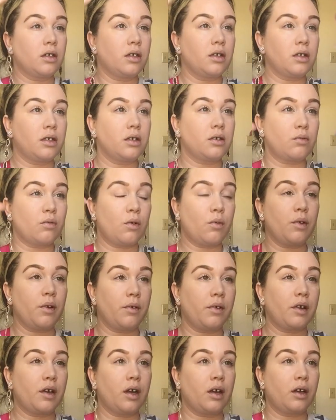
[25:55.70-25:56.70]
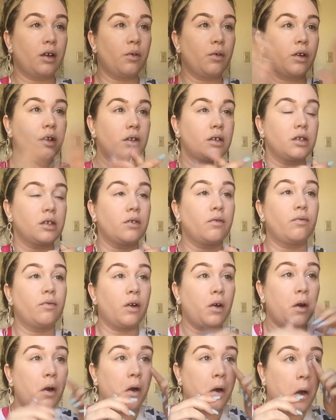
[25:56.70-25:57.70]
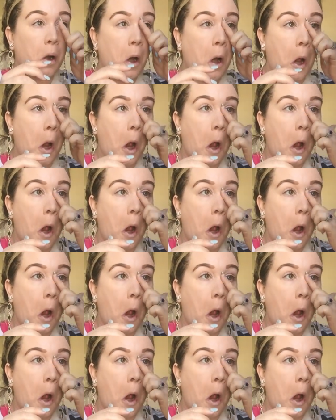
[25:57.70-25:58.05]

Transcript: This is what we got going on so far.